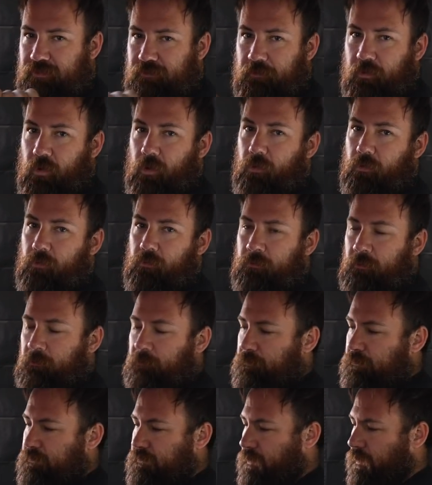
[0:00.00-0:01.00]
of all,
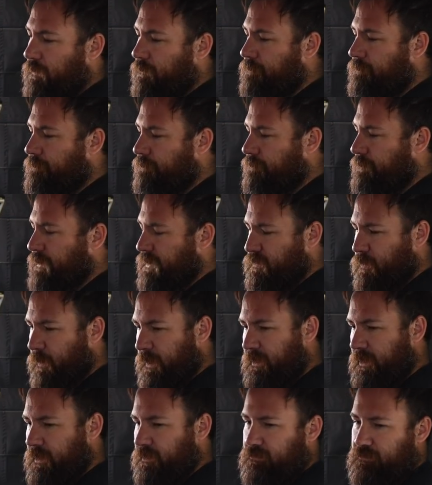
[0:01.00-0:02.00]
sort of
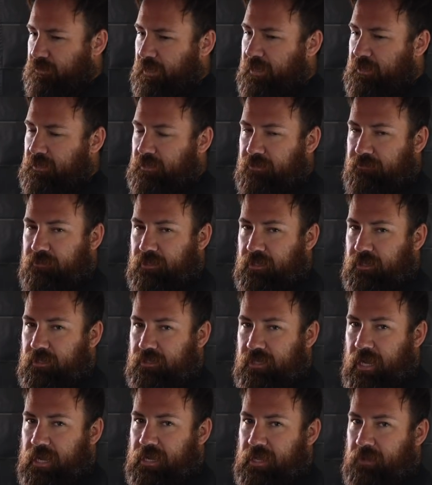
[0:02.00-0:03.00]
between the Australian delivered and
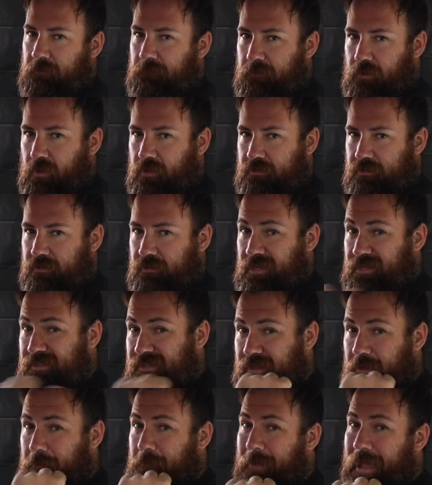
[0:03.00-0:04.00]
the JDM version, is
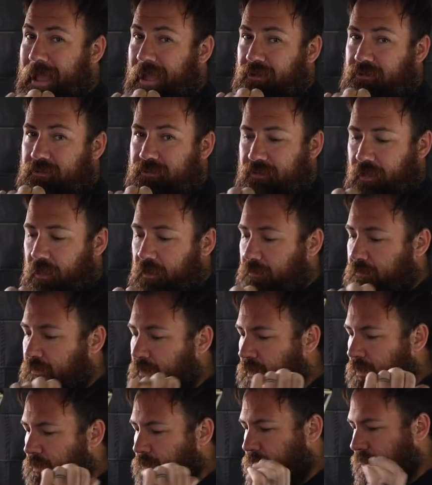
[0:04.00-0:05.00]
in the back. So I'm
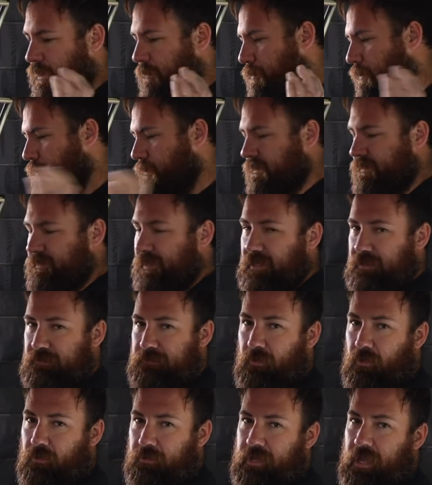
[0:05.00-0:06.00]
going to pull the seats
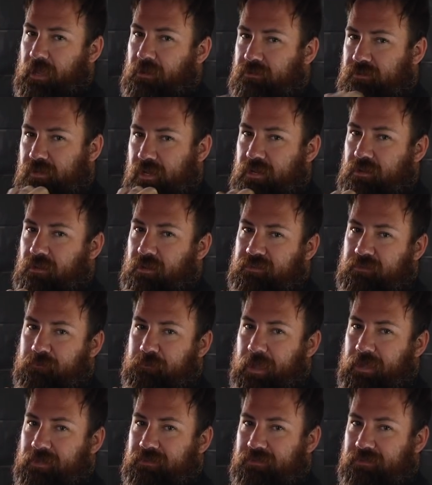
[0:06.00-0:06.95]
forward now and show you guys the back